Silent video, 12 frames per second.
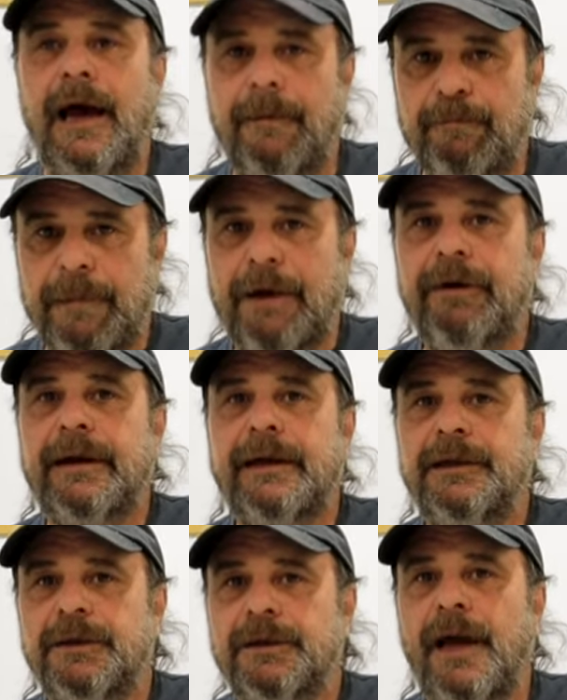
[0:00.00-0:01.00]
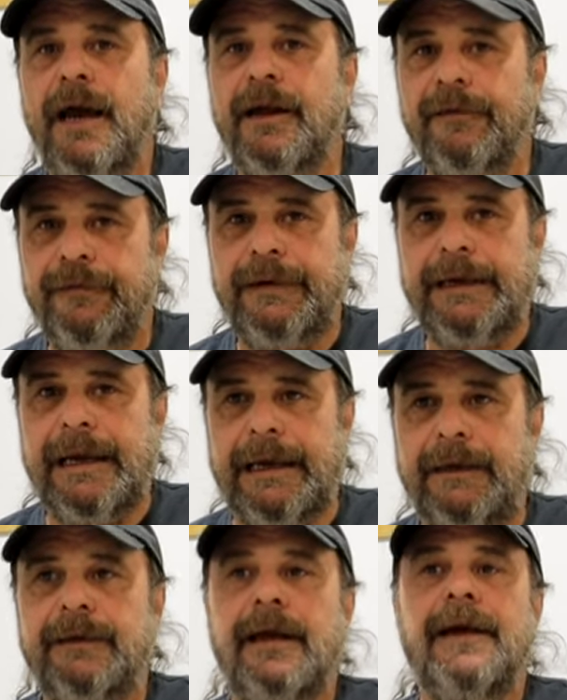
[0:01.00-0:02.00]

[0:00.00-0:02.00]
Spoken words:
American style V8,